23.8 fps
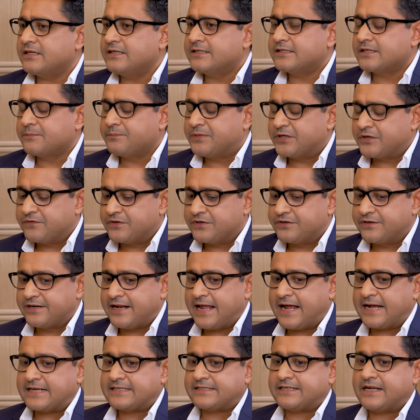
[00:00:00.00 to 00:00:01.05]
it's a bit of a
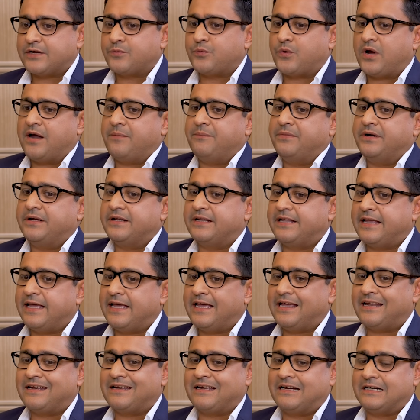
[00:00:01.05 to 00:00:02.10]
relaxed environment
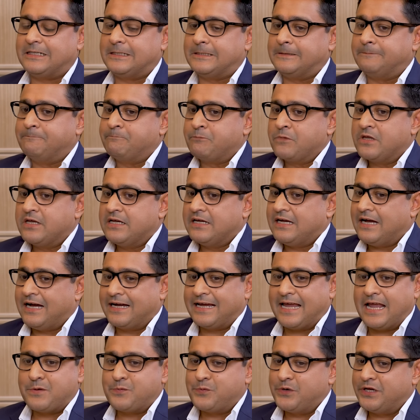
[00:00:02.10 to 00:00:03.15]
there. Uh,
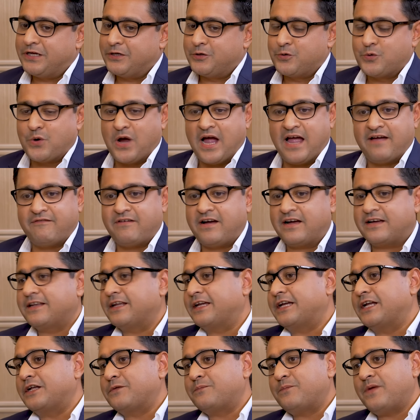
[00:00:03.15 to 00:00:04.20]
Again, we do have our
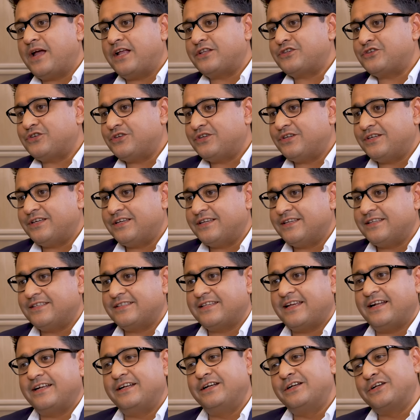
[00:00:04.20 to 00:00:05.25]
cricket
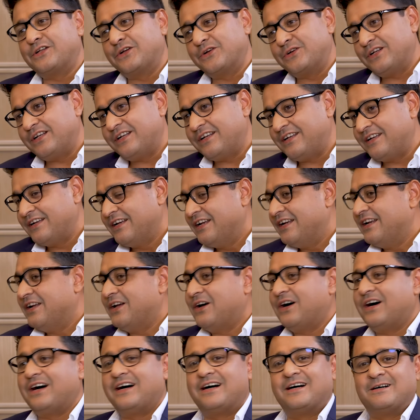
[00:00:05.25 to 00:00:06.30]
matches and internal
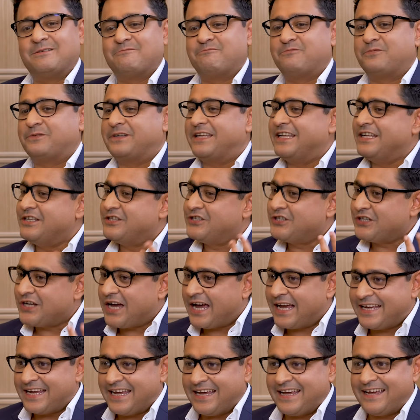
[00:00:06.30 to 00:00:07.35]
uh,
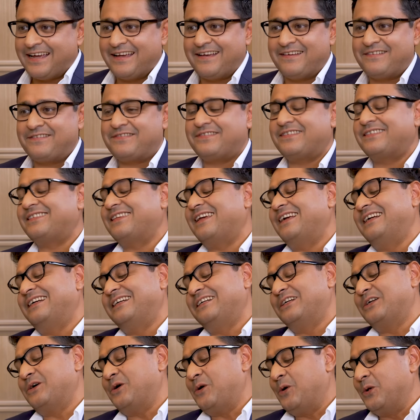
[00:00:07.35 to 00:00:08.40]
TGIFs
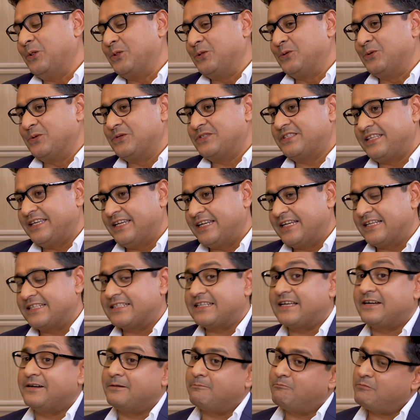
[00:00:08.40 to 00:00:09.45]
and all those
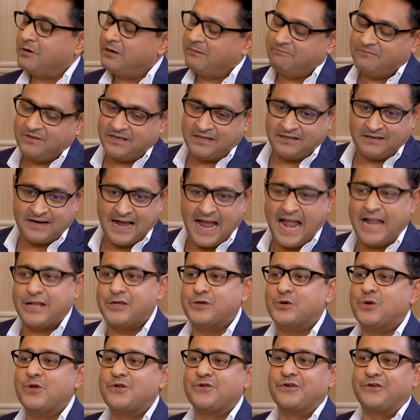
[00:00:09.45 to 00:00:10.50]
things, uh, uh, uh,
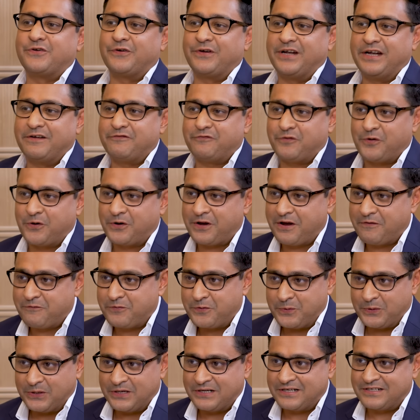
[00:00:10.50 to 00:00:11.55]
annual retreat for
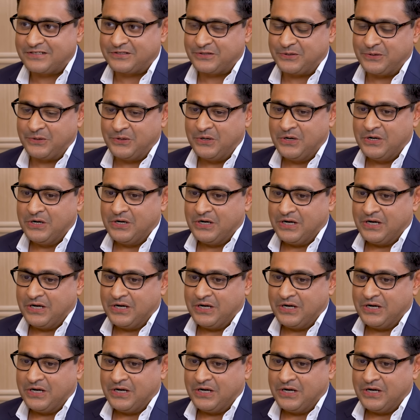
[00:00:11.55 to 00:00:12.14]
everyone. So